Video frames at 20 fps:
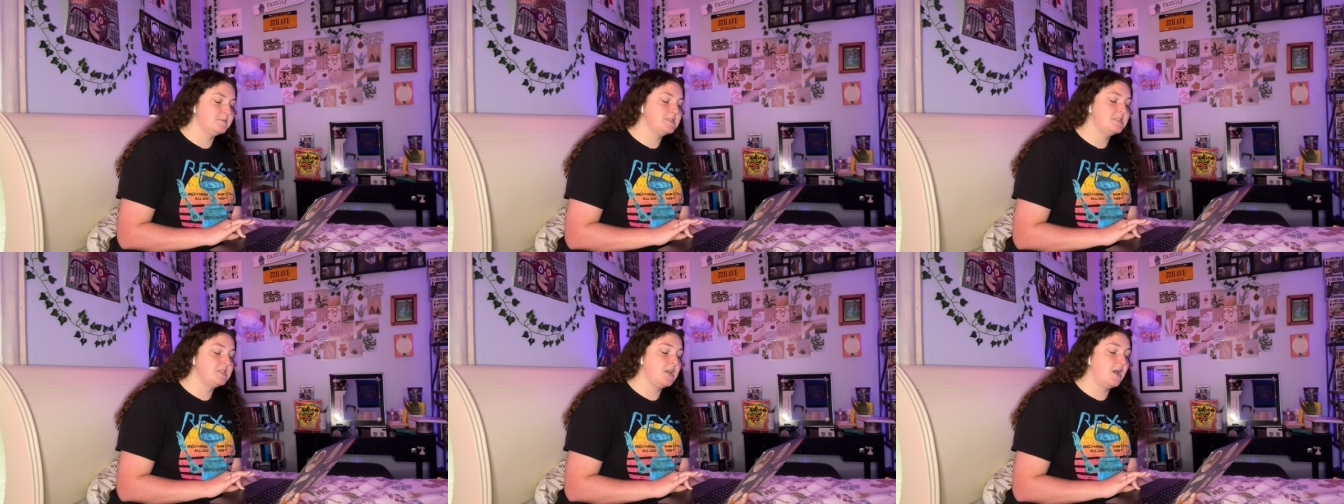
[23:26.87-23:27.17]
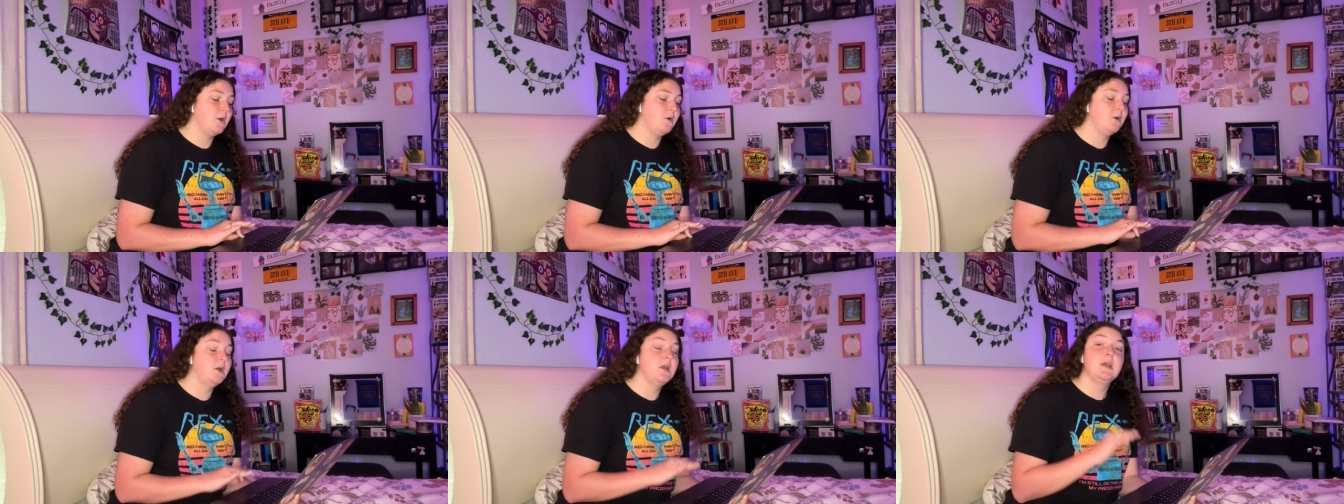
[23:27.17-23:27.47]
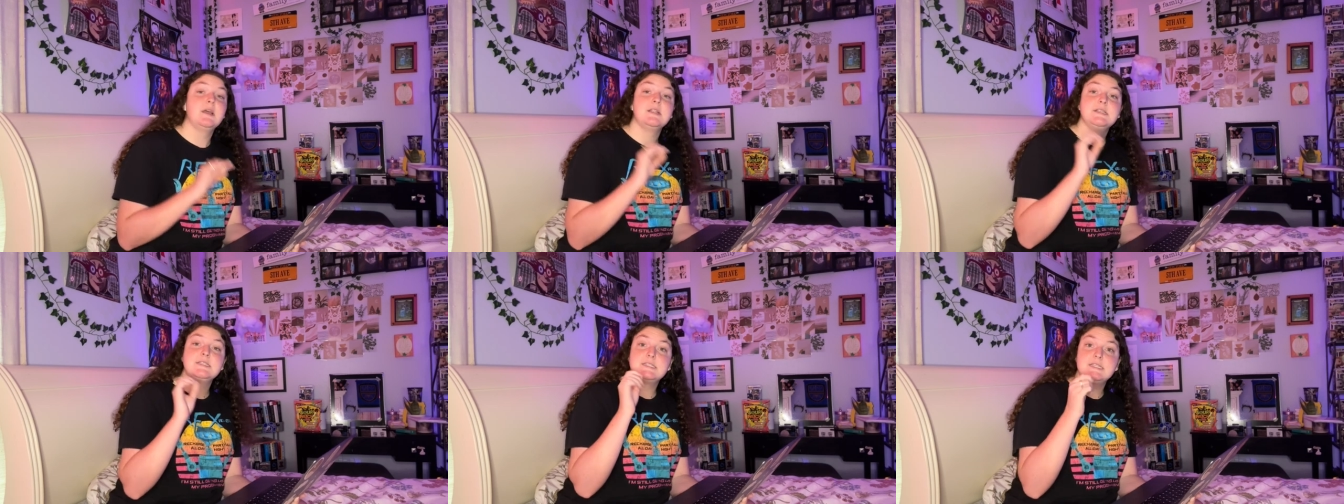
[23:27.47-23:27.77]
So
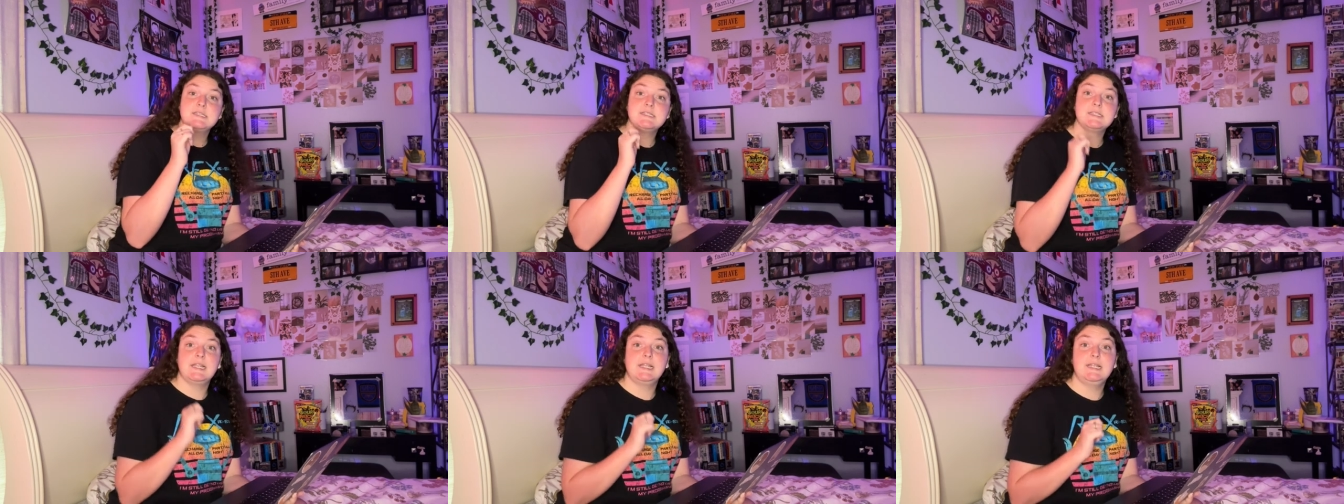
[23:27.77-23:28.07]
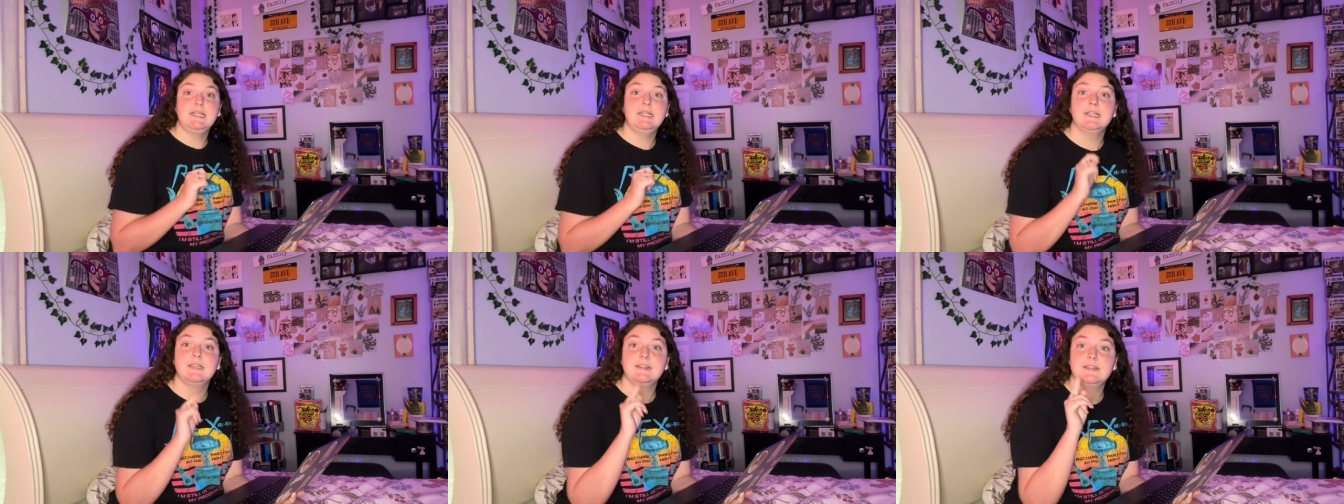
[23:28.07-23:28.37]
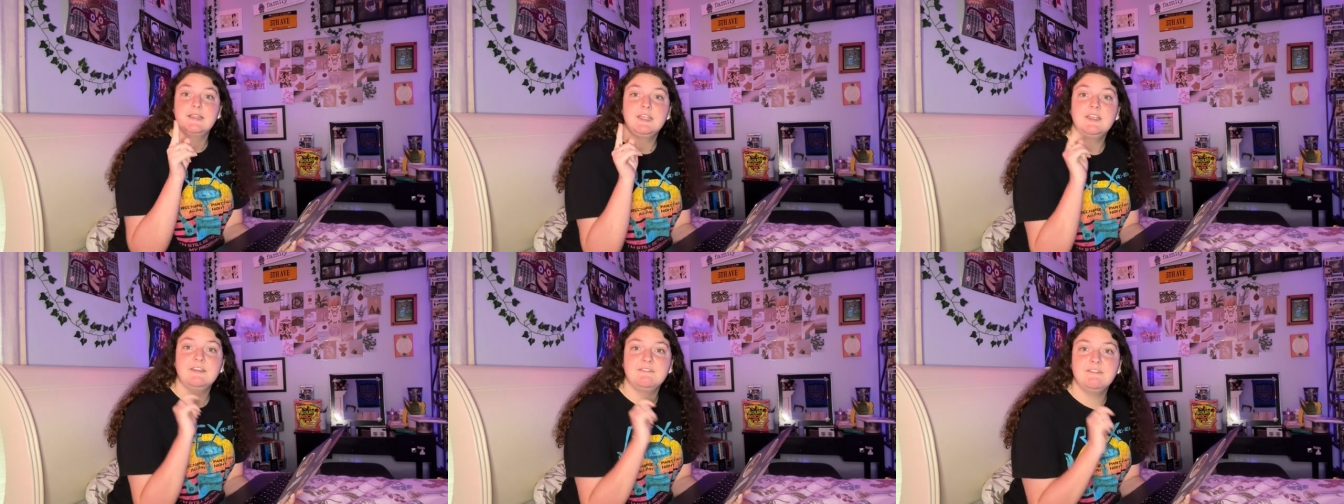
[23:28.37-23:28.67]
Disney,
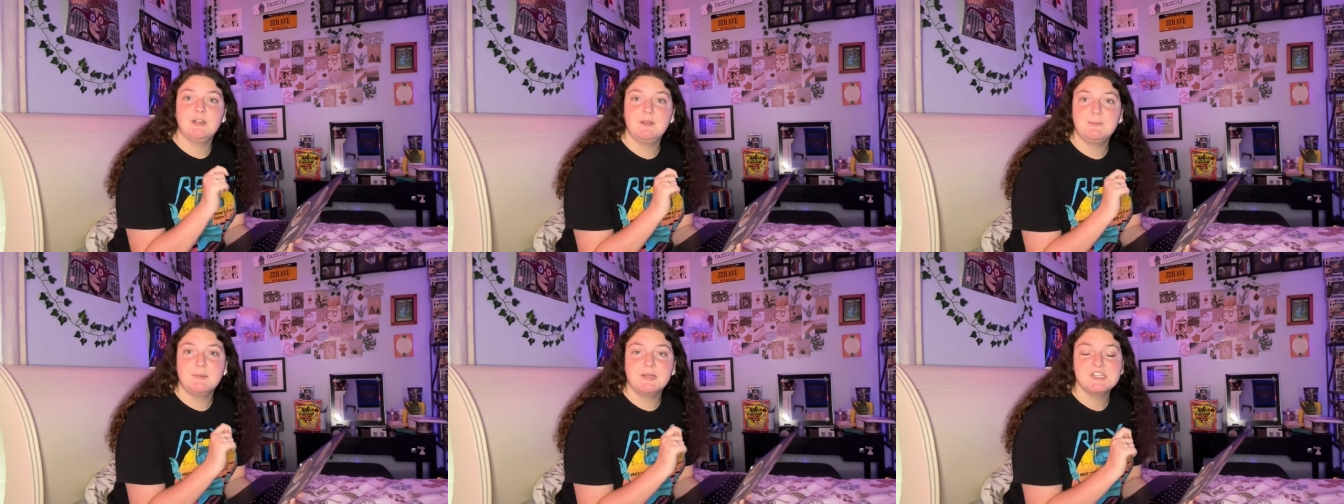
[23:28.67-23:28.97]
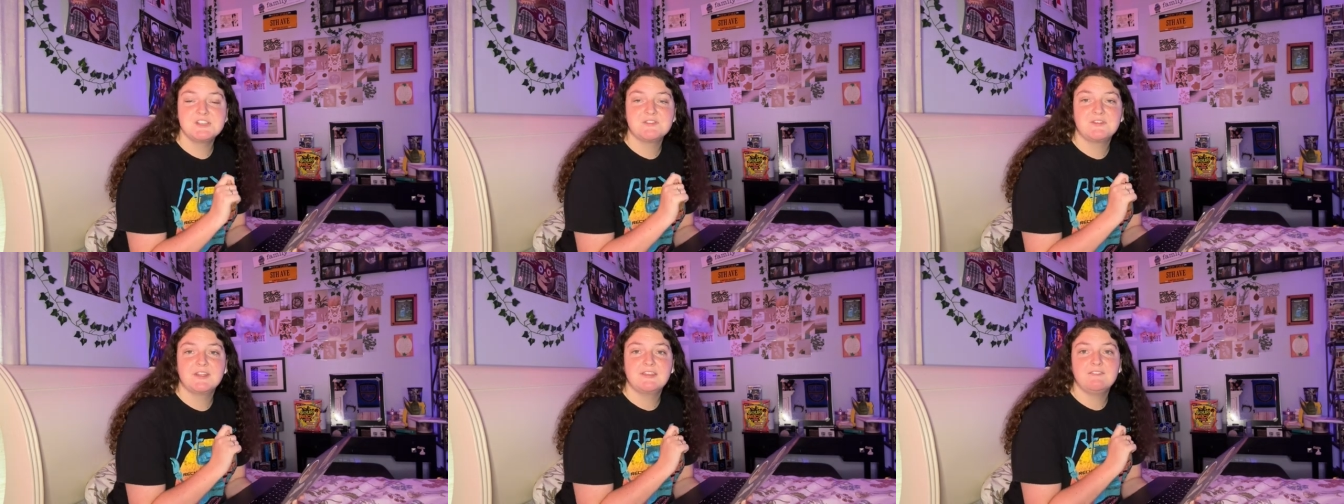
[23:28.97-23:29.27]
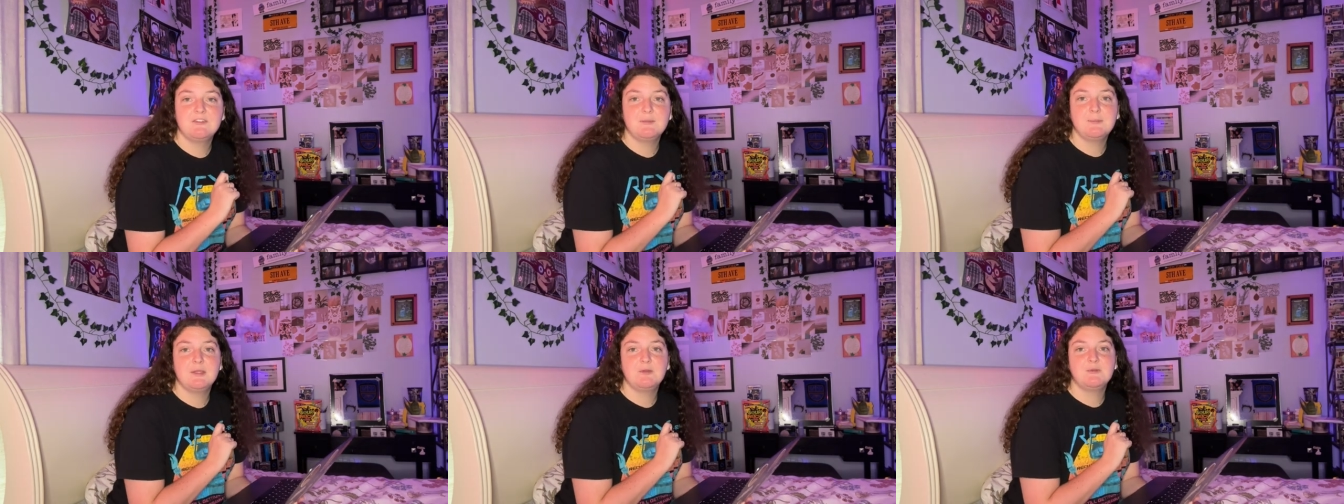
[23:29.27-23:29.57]
thank you very much for
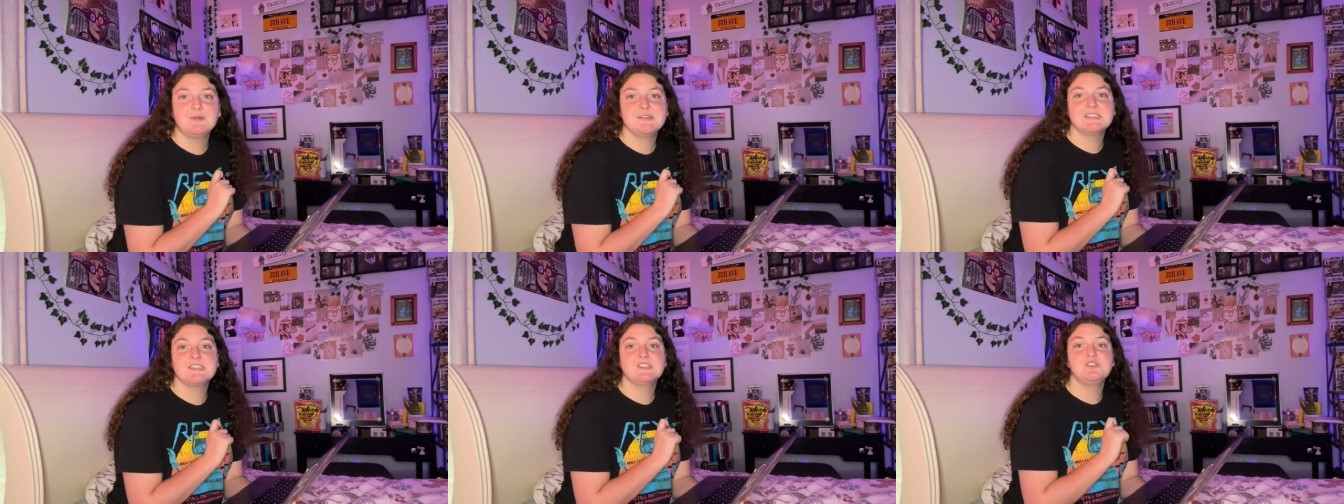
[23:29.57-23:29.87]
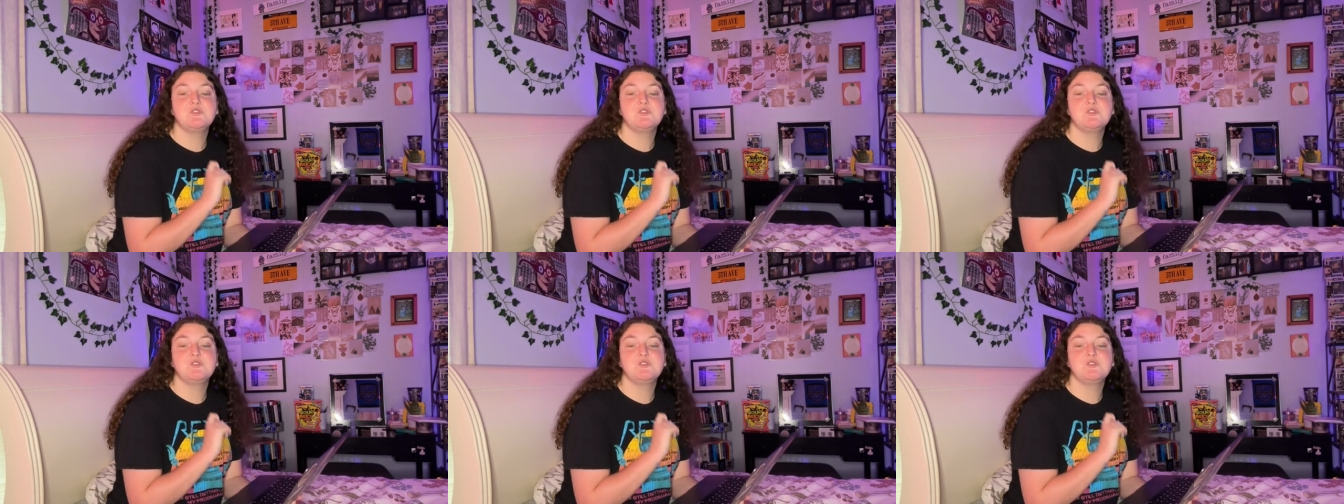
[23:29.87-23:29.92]
giving me a reason